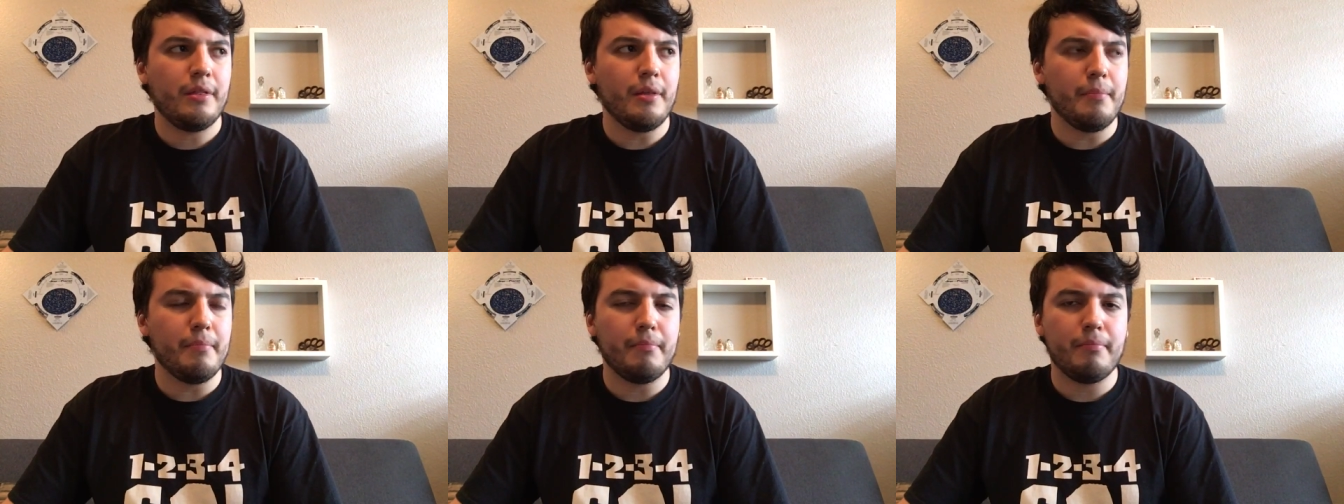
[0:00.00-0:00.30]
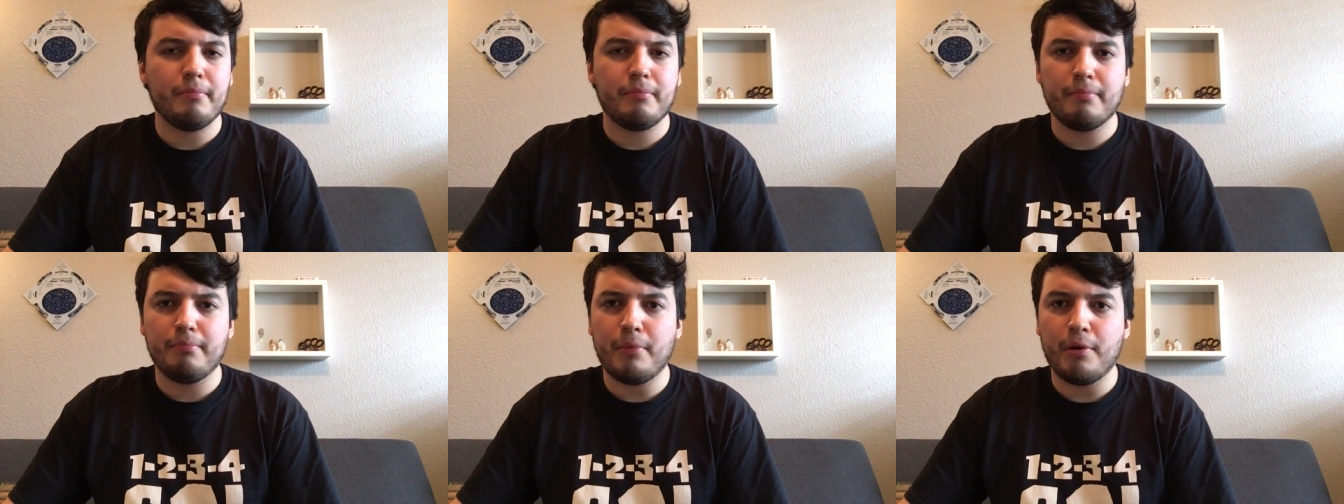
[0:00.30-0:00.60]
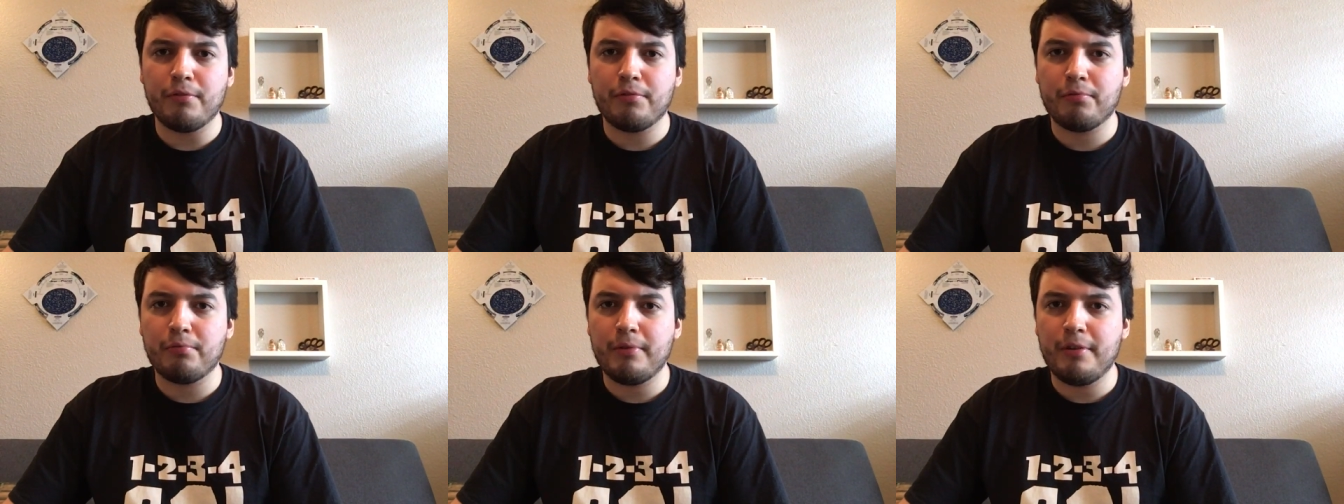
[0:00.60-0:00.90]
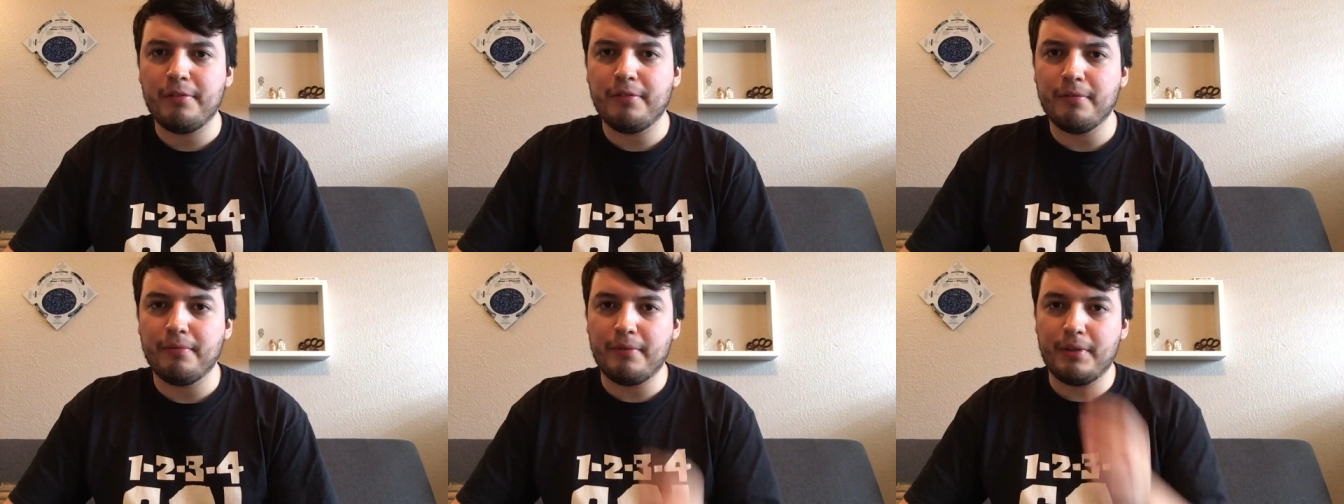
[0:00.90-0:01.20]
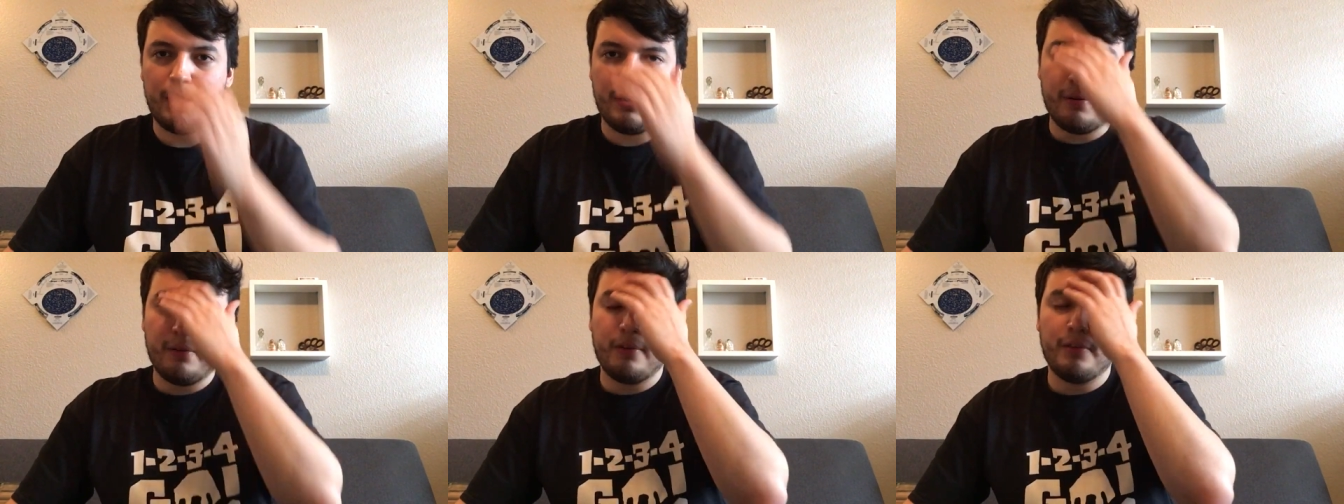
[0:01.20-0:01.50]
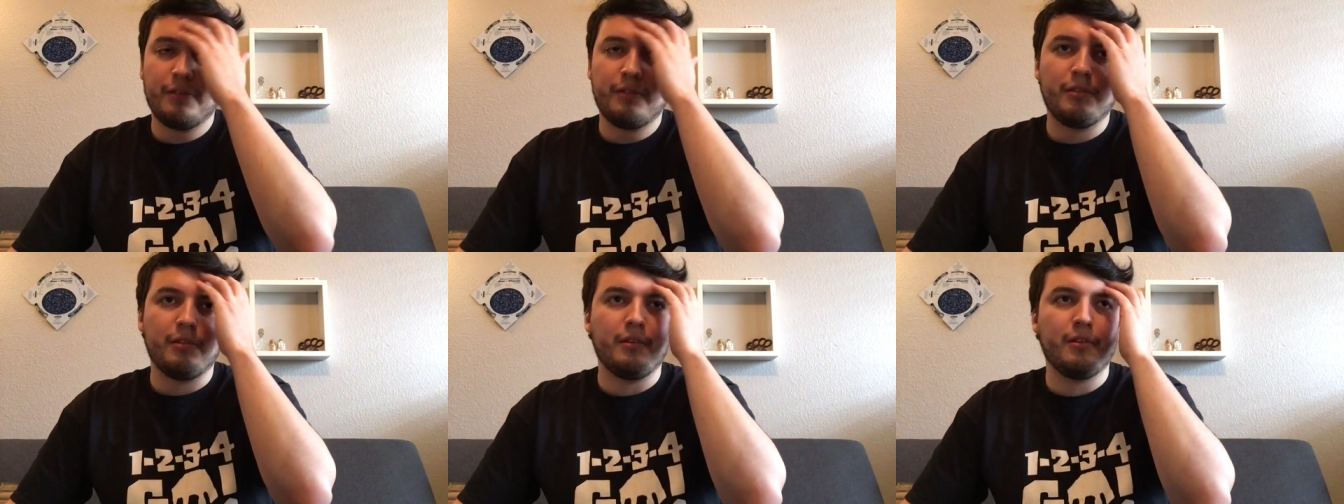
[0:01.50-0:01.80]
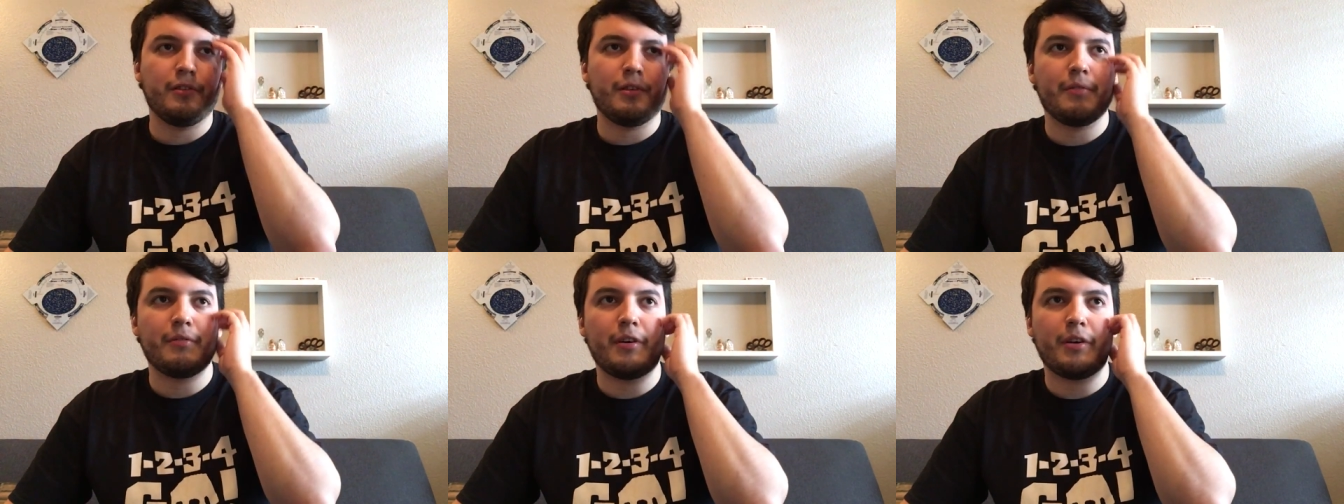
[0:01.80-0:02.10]
the most recent video in this
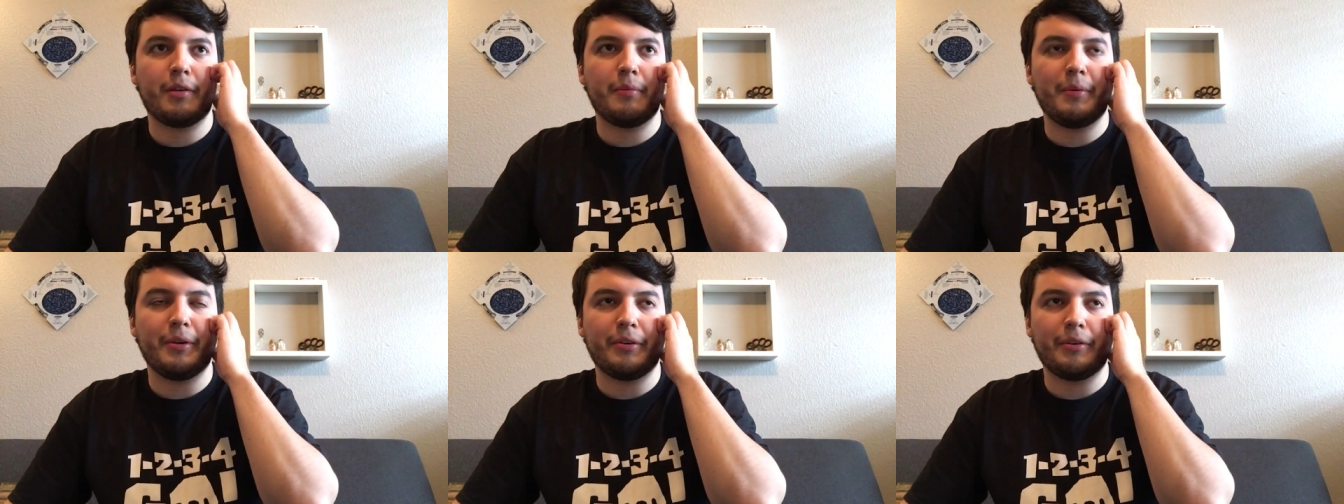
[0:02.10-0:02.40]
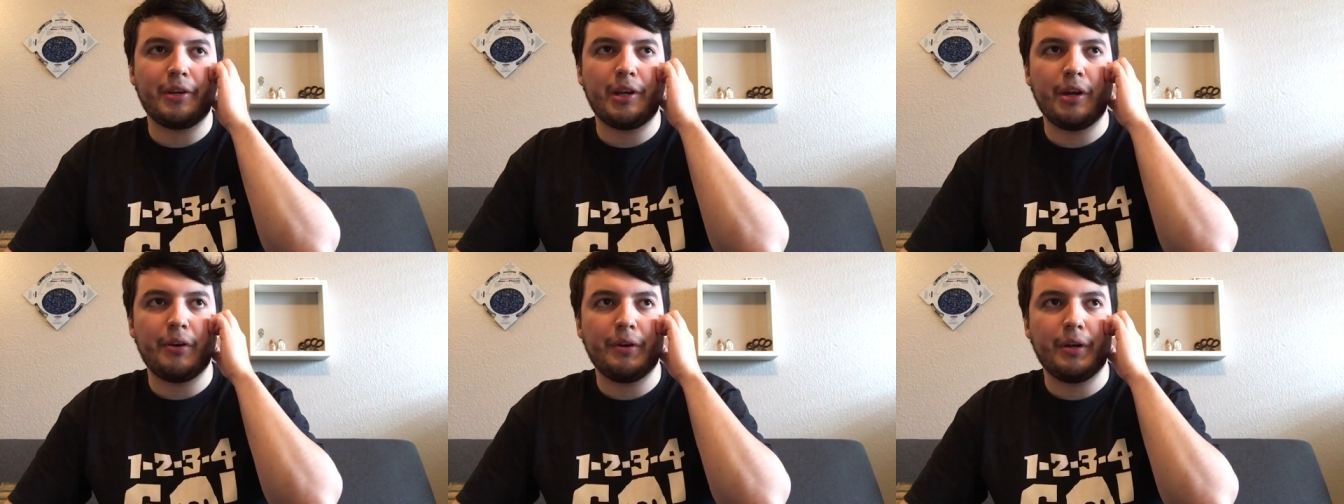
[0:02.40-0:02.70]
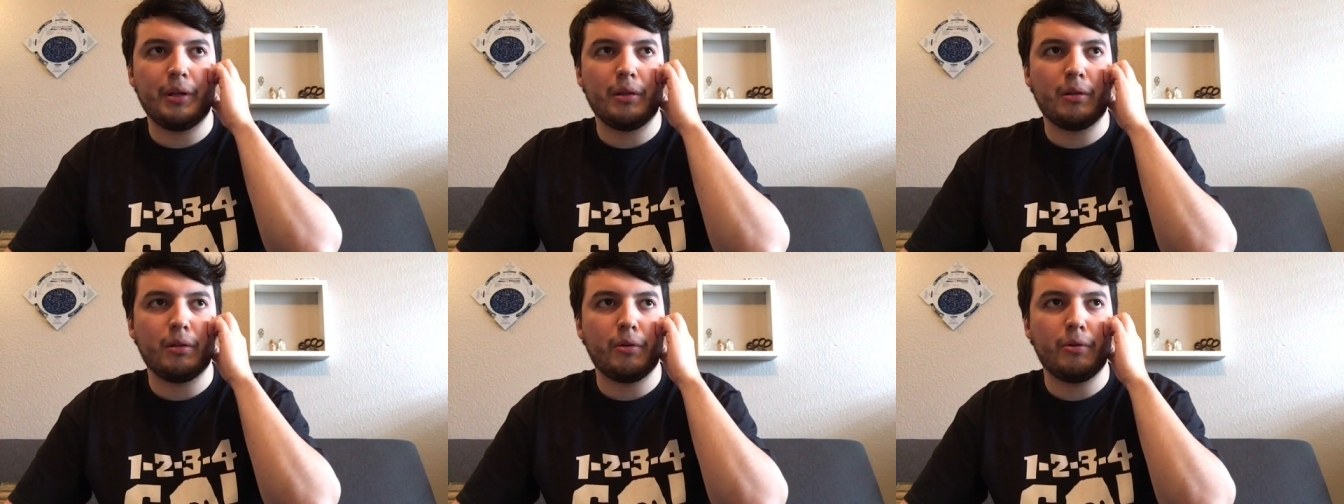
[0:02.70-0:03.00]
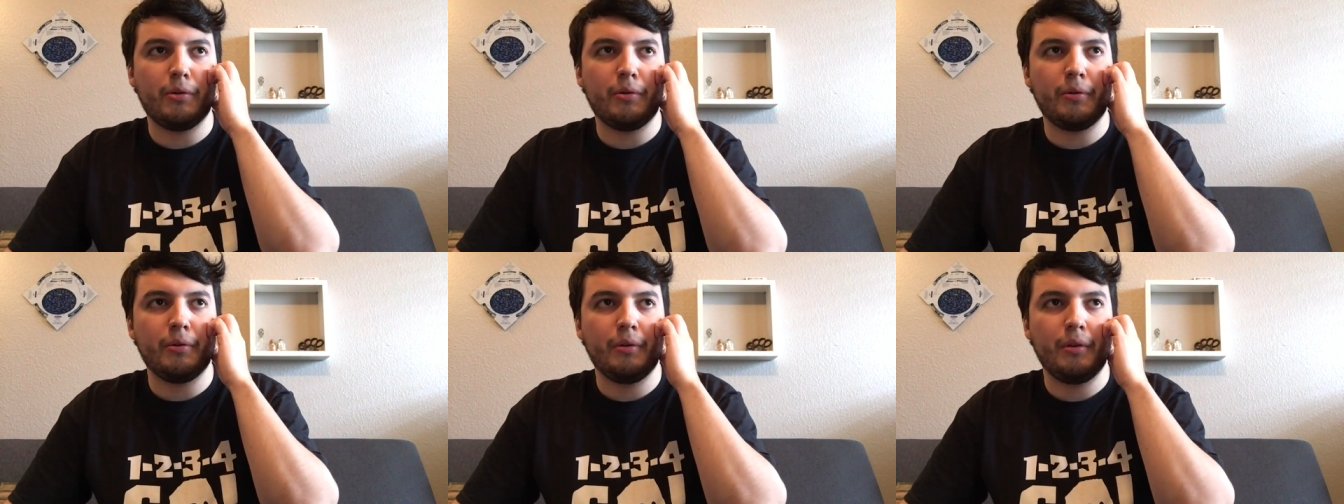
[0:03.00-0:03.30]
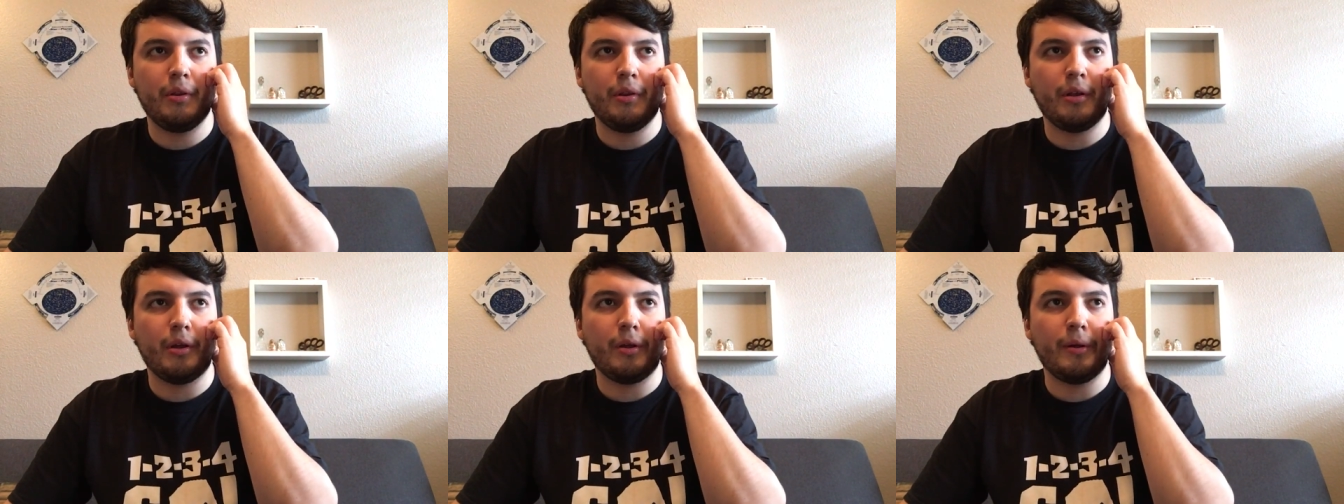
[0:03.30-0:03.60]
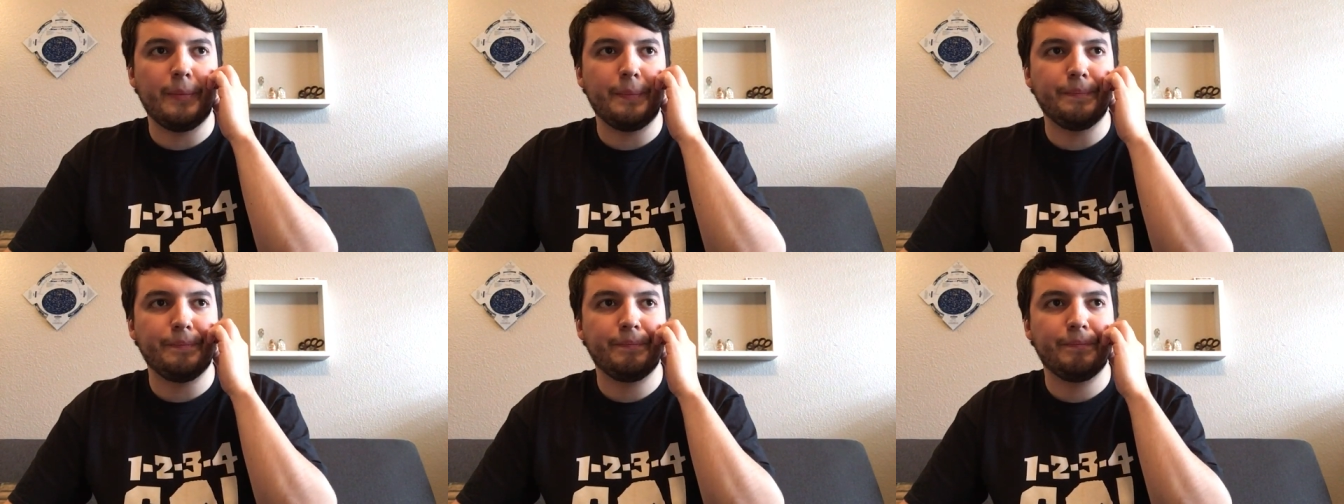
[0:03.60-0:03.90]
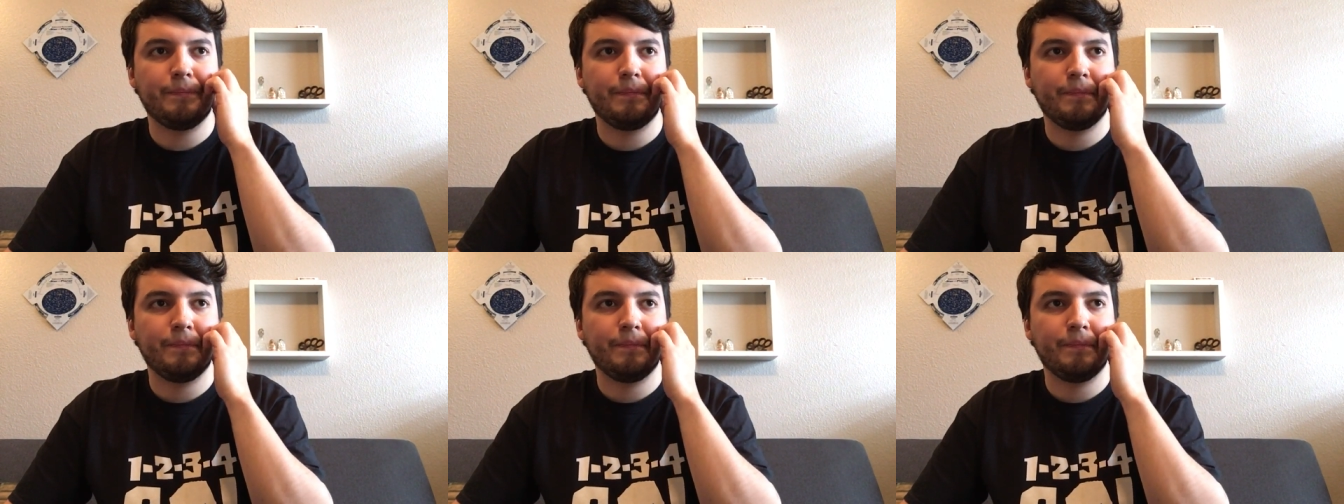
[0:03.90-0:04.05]
series, I talked about Carrie & Lowell. Um,